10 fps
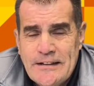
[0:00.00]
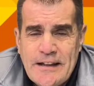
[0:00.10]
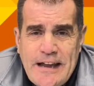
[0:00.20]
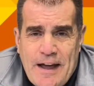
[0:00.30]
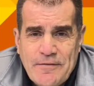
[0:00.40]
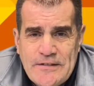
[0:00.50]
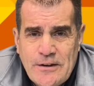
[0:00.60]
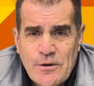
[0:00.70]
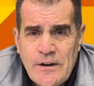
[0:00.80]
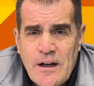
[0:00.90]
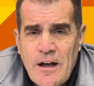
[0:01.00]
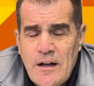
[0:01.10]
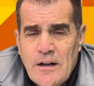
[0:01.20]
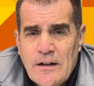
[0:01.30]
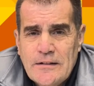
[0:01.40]
in the
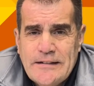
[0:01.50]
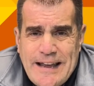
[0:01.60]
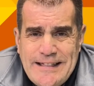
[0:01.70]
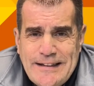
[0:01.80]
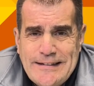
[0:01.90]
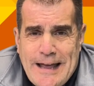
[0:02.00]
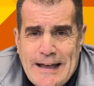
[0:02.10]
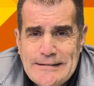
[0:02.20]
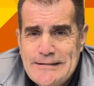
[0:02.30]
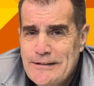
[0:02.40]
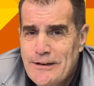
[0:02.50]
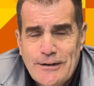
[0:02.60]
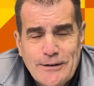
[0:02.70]
cafeteria, take the test,